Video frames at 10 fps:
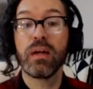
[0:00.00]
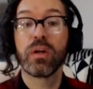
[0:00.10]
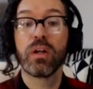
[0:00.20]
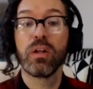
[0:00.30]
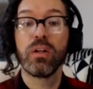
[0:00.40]
we're
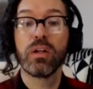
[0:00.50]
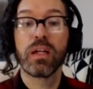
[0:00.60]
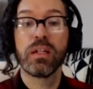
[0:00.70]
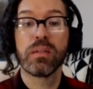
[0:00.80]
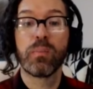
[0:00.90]
going to look
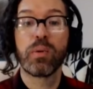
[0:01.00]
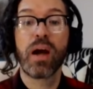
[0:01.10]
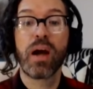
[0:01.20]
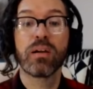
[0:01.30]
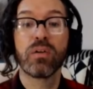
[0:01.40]
at some
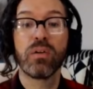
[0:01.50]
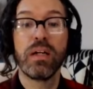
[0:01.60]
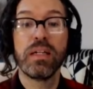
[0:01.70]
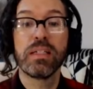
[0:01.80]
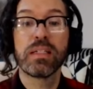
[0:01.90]
practical
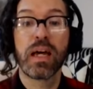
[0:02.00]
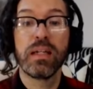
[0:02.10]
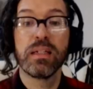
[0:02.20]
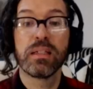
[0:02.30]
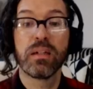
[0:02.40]

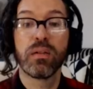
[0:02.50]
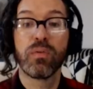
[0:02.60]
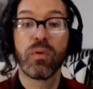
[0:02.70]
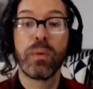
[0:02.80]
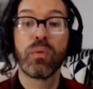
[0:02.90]
insights into
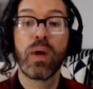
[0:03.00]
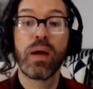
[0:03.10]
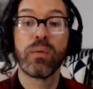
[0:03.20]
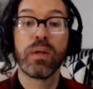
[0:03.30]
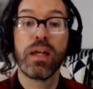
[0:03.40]
forming
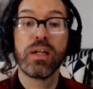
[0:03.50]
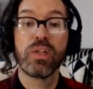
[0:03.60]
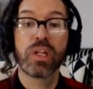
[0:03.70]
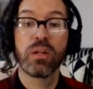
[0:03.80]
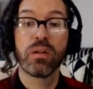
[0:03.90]
right
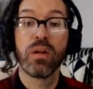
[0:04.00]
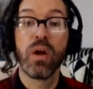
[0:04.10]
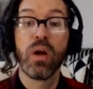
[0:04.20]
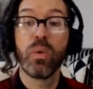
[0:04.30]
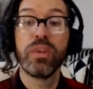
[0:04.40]
relation
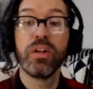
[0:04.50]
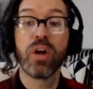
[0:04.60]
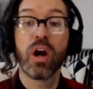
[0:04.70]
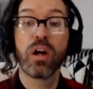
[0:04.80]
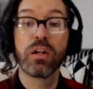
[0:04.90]
with the
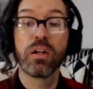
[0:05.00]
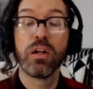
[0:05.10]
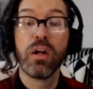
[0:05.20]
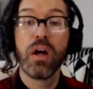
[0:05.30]
dark,